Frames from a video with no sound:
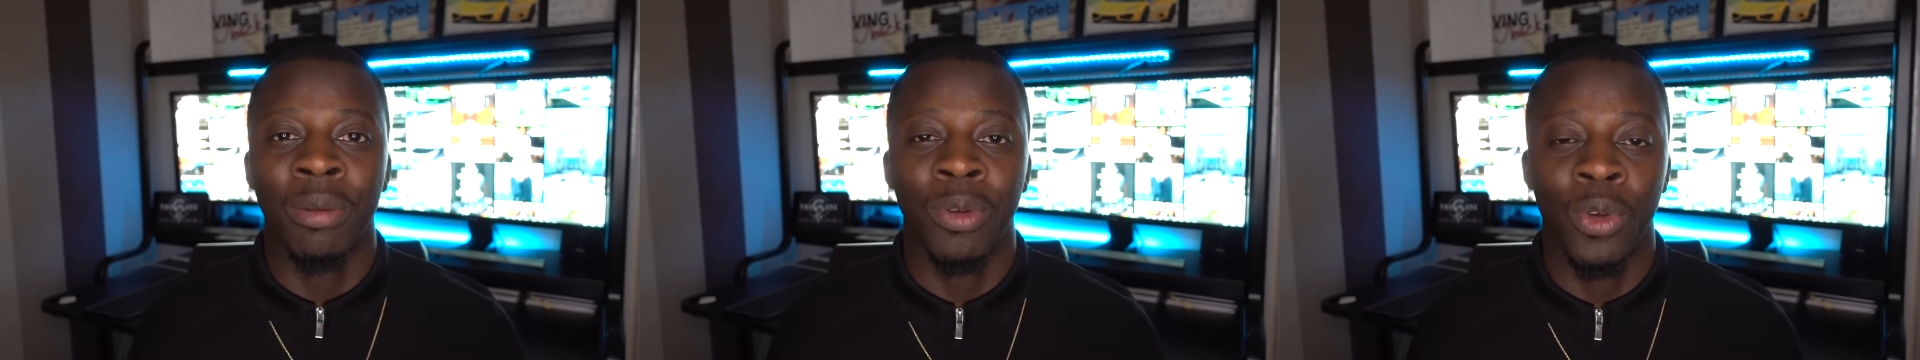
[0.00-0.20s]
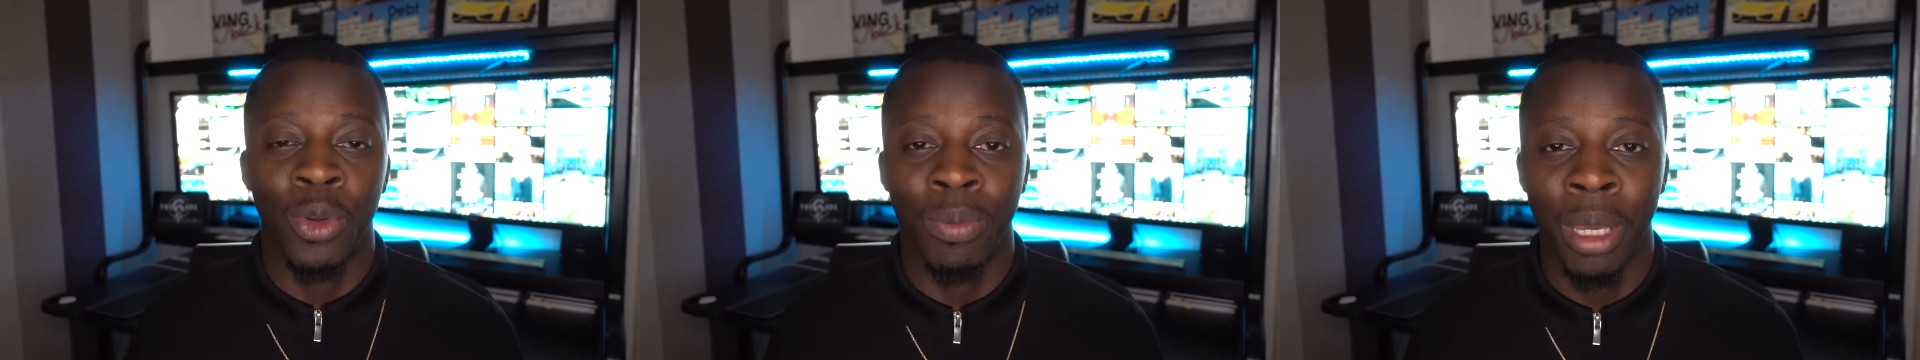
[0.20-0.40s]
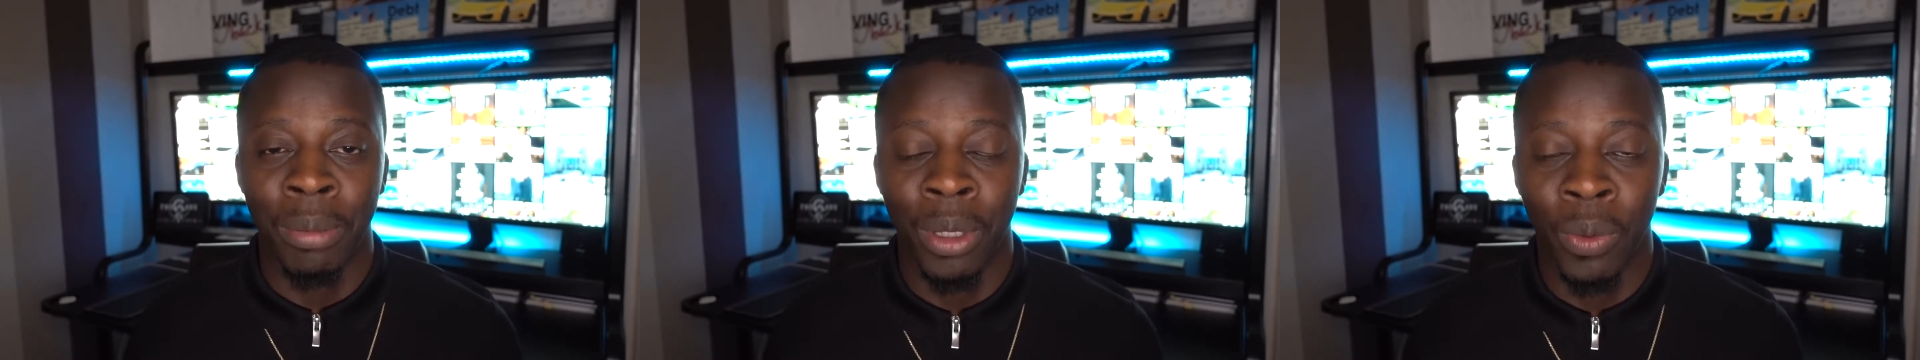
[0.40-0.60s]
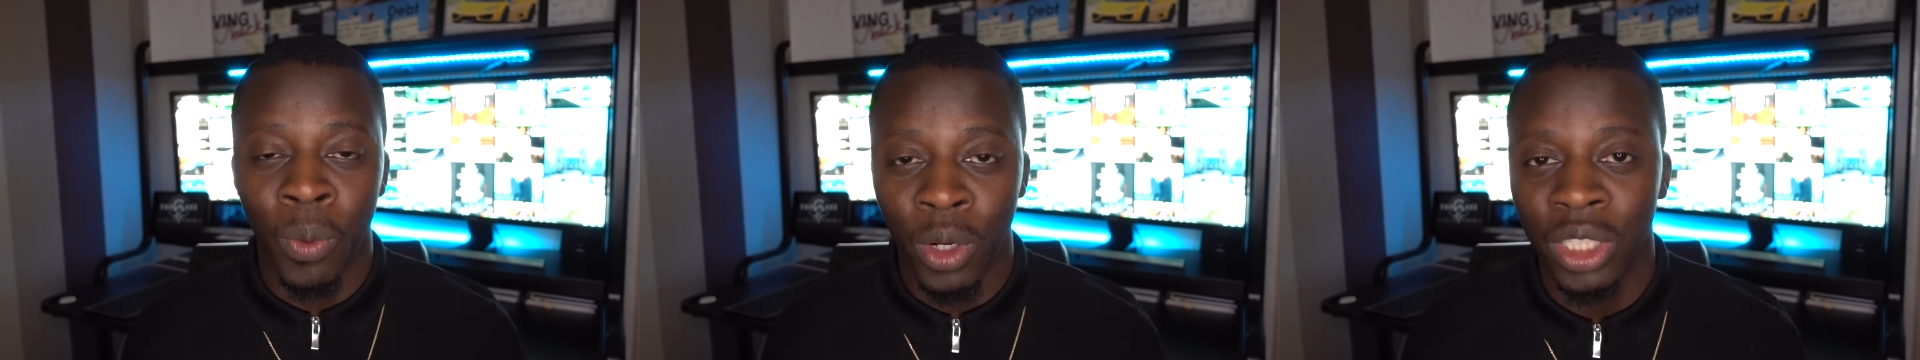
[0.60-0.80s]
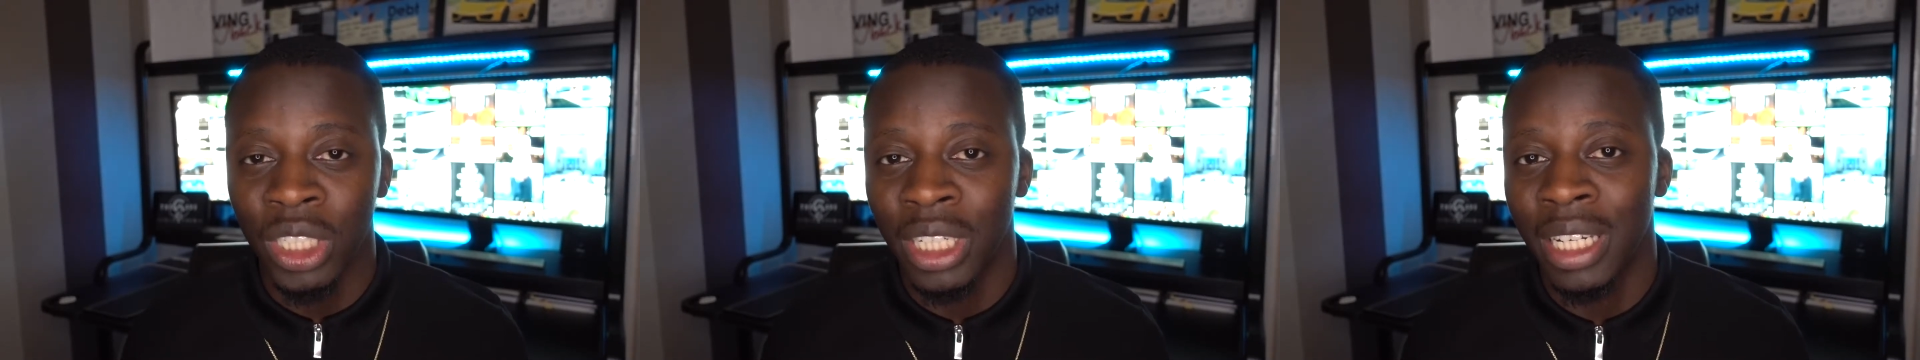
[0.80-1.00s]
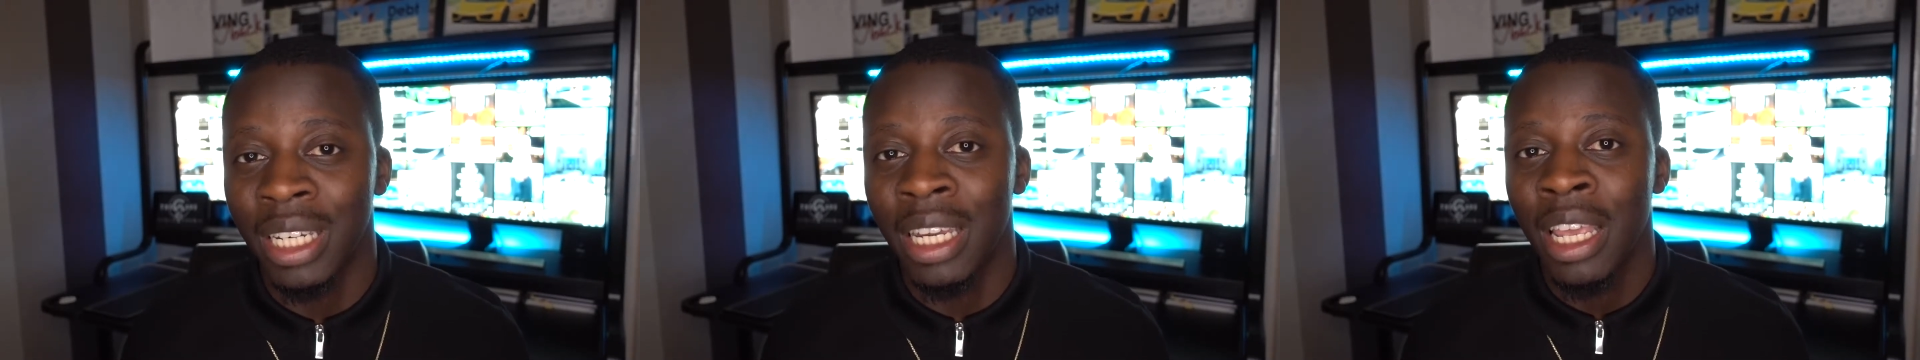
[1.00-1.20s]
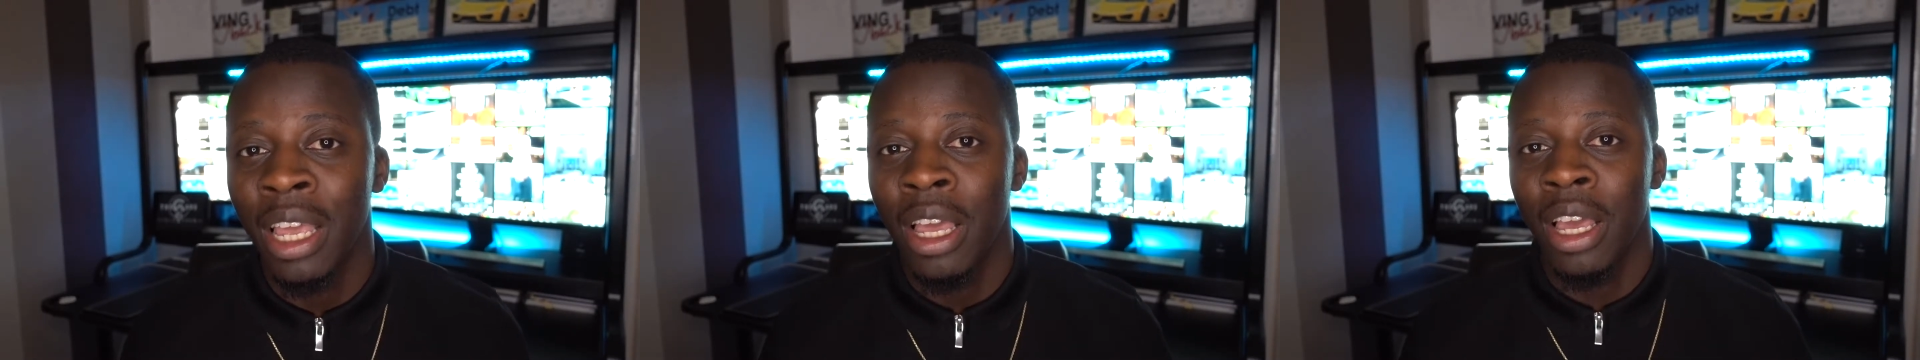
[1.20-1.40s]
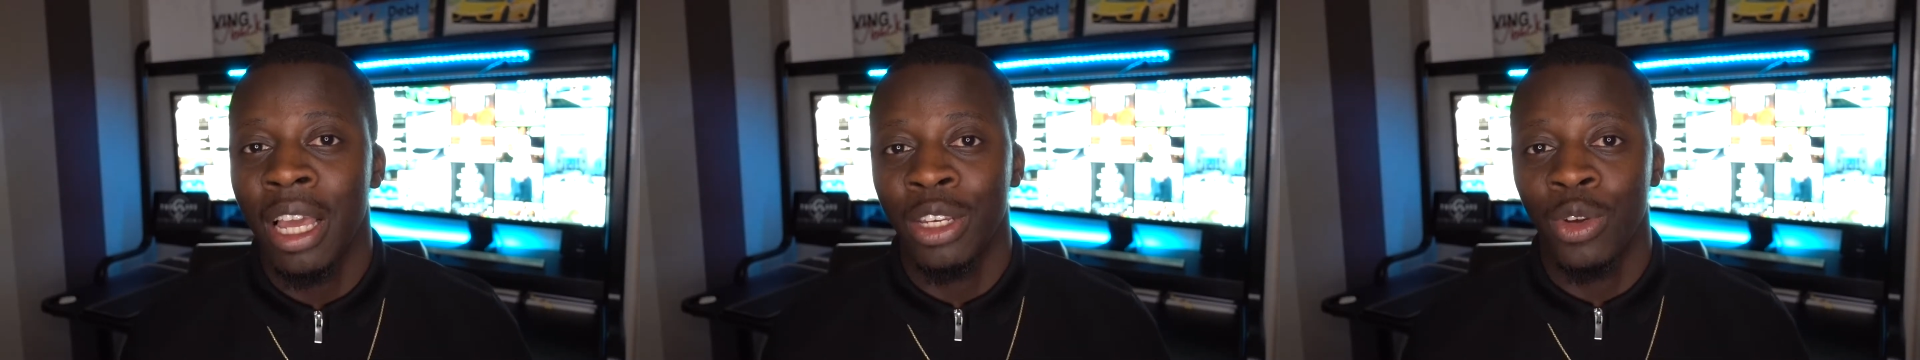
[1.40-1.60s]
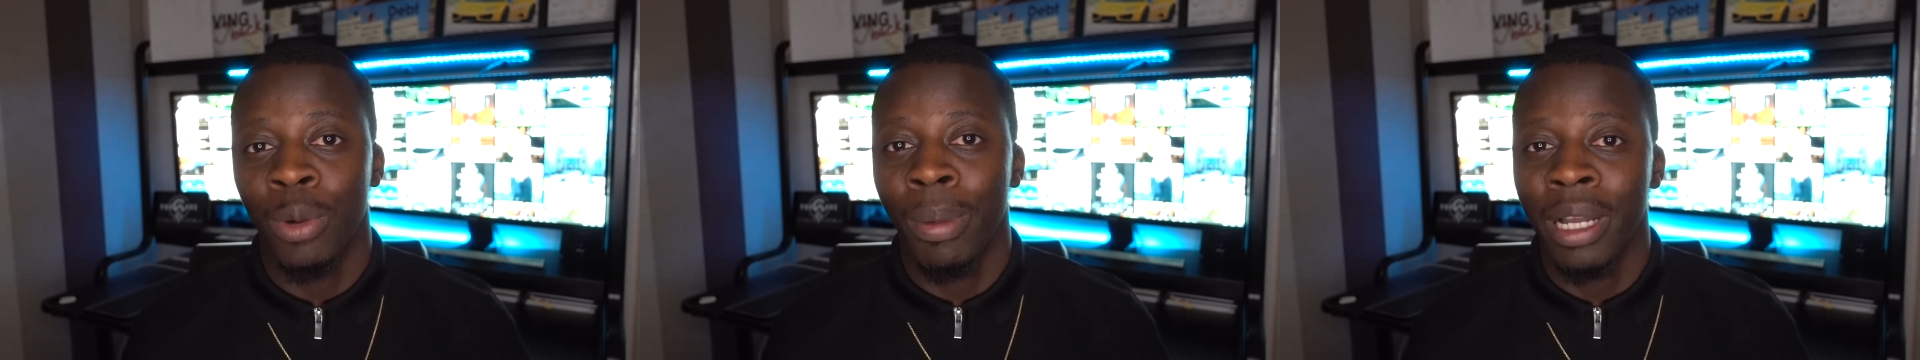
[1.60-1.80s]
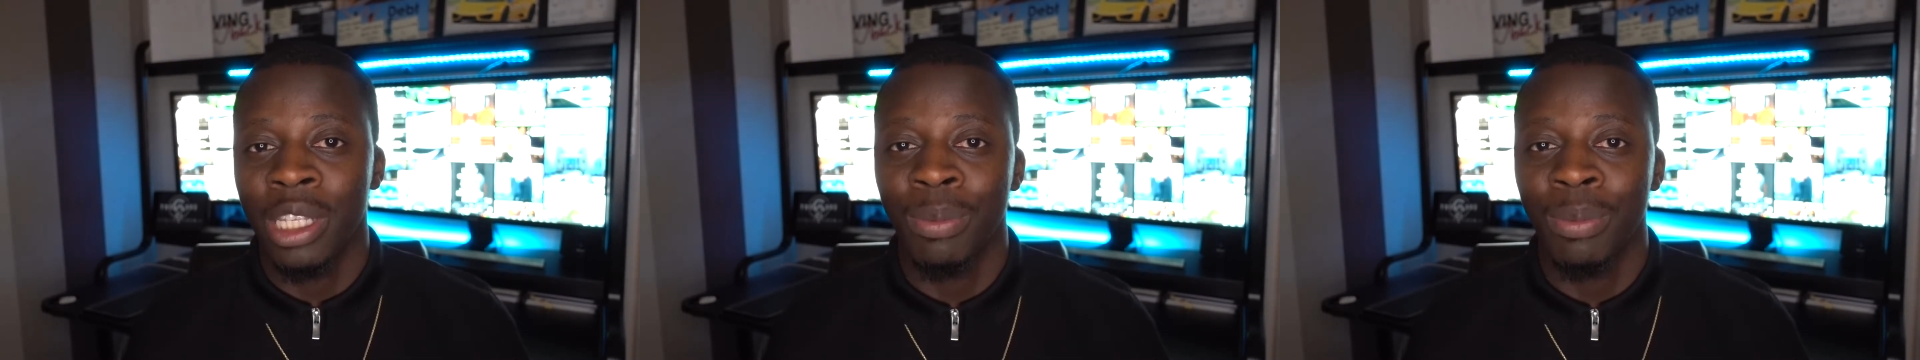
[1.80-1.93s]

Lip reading: who may be watching and you're about